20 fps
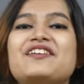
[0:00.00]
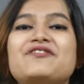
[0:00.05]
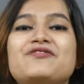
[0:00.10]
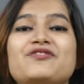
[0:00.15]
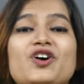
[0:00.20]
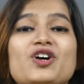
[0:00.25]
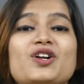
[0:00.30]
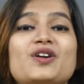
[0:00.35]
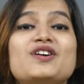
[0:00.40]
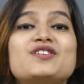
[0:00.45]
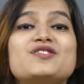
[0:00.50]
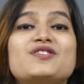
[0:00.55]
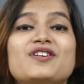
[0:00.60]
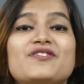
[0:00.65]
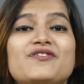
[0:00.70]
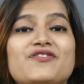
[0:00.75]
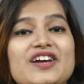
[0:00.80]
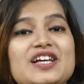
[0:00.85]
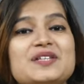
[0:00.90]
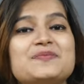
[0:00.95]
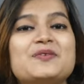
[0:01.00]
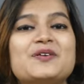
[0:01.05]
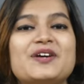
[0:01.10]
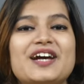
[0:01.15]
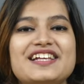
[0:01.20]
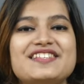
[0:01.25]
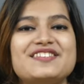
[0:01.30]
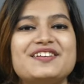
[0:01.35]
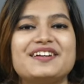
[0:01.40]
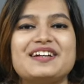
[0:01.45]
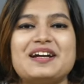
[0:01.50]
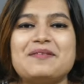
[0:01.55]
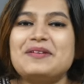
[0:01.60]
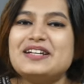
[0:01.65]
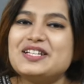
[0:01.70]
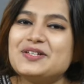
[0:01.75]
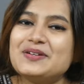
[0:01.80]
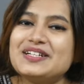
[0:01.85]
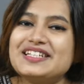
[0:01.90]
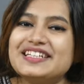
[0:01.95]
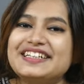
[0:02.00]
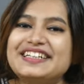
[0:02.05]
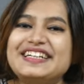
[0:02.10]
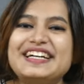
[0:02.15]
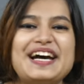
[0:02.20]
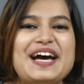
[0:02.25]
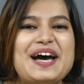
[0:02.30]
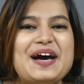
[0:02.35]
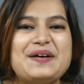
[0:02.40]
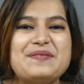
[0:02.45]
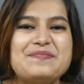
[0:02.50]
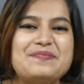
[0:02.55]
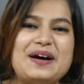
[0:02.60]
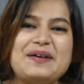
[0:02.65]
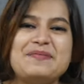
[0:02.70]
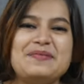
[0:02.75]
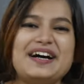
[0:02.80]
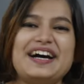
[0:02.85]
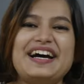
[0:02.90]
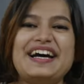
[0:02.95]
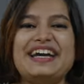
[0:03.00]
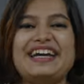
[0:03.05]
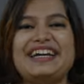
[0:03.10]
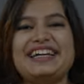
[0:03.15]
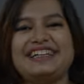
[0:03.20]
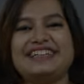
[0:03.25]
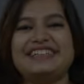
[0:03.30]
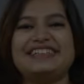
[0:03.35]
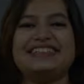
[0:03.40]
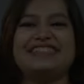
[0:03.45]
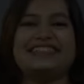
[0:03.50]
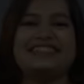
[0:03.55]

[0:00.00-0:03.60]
and follow us on Facebook, Instagram and Twitter. Bye-bye!